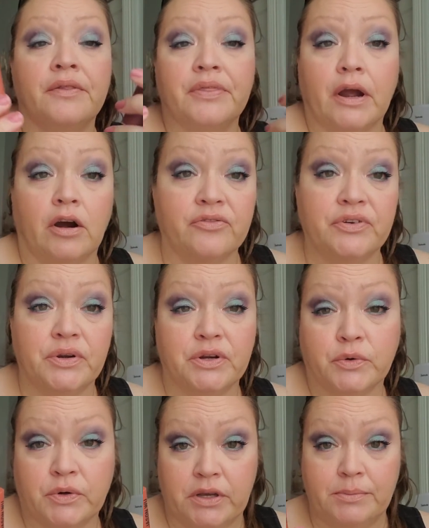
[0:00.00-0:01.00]
They are very
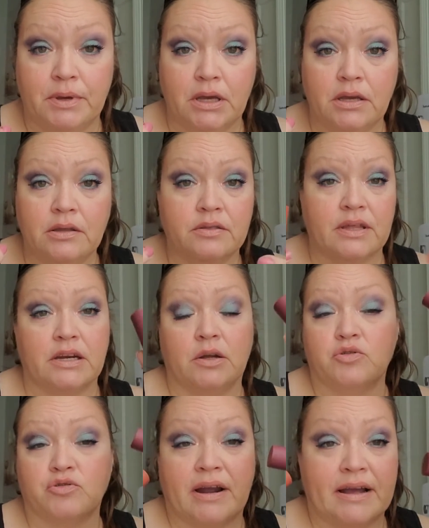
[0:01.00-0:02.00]
creamy. They
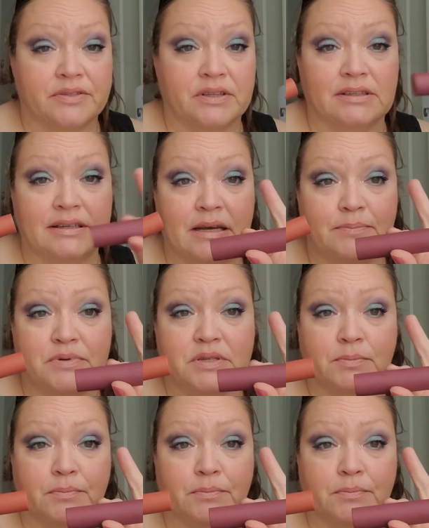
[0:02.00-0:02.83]
don't dry out the lips,